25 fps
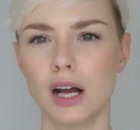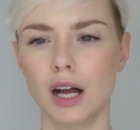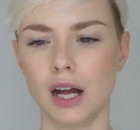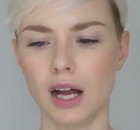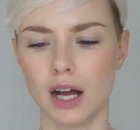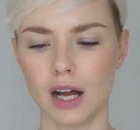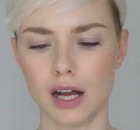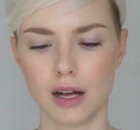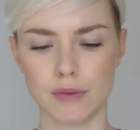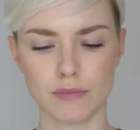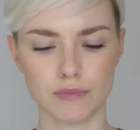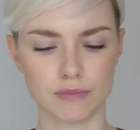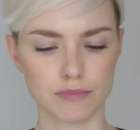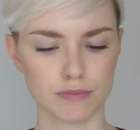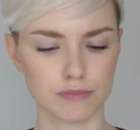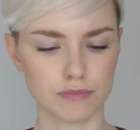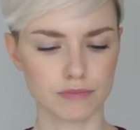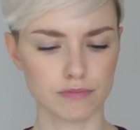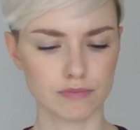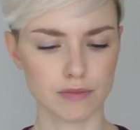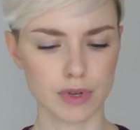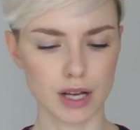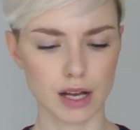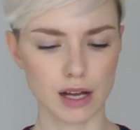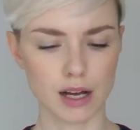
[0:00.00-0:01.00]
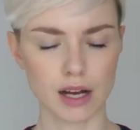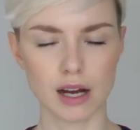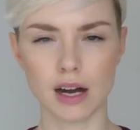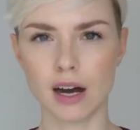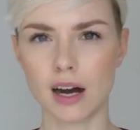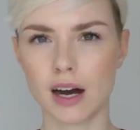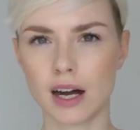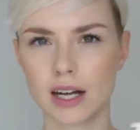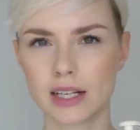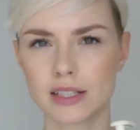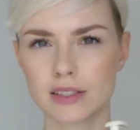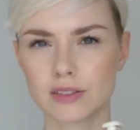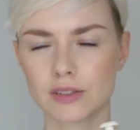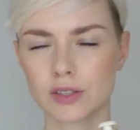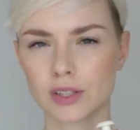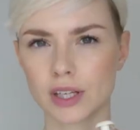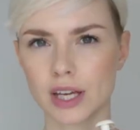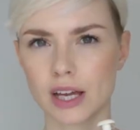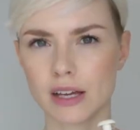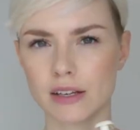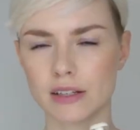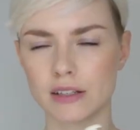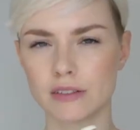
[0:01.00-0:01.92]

her eyes don't get